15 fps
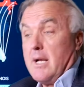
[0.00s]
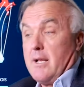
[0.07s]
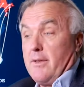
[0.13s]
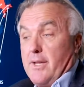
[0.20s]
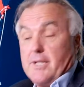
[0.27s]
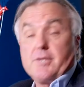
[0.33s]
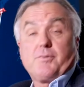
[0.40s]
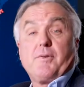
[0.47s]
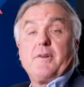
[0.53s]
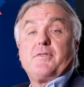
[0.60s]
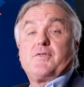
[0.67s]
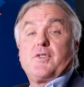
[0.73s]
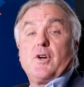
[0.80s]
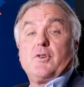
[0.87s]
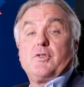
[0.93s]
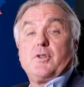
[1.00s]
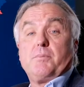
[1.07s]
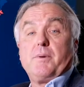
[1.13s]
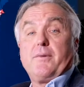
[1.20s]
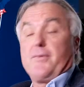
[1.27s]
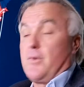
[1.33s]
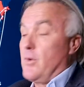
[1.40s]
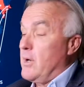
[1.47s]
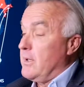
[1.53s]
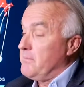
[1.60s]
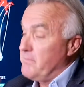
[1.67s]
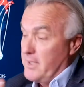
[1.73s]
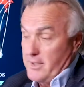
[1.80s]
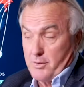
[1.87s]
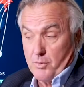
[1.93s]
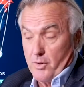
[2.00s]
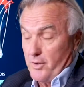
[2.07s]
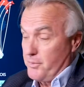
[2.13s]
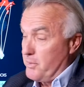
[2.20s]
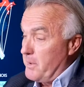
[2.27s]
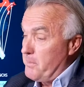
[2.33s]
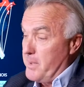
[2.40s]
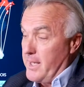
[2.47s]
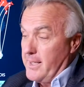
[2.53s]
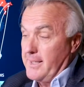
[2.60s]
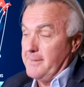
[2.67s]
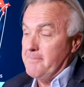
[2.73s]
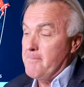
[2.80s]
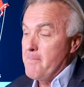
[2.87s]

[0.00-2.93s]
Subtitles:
This we've showed you before. It's worth repeating.